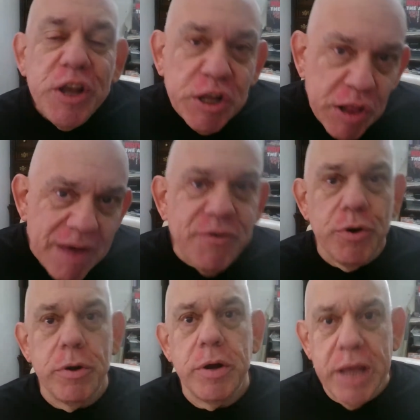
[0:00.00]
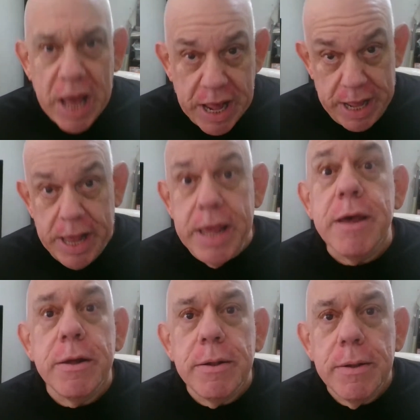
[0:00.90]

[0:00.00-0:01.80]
Glover guy,